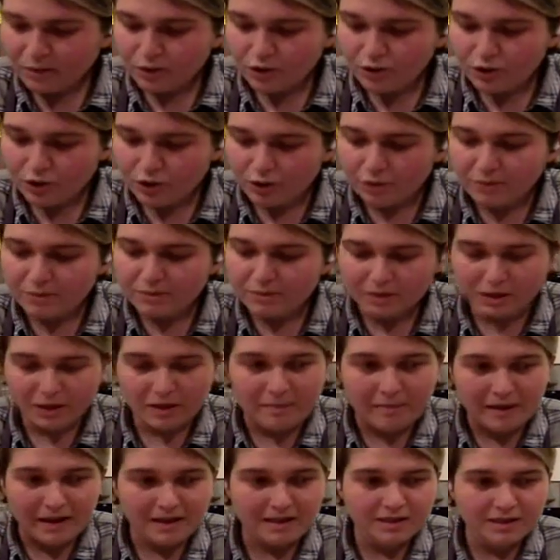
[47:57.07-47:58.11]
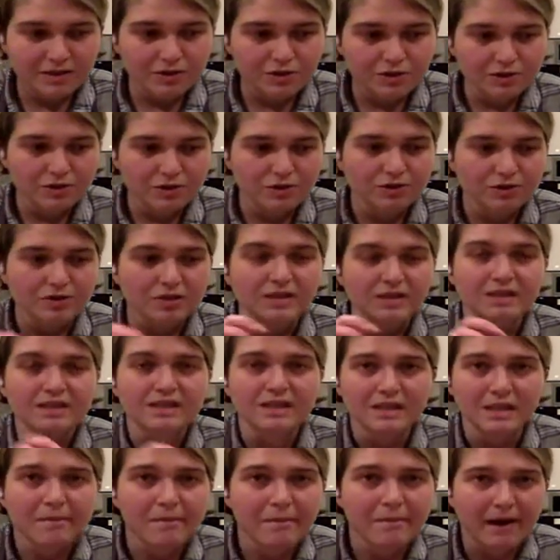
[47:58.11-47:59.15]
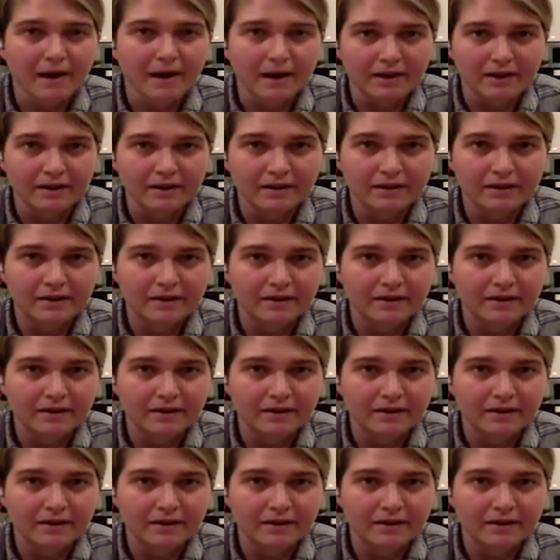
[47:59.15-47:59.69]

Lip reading: so you always put the pasta to the sauce that's in the pan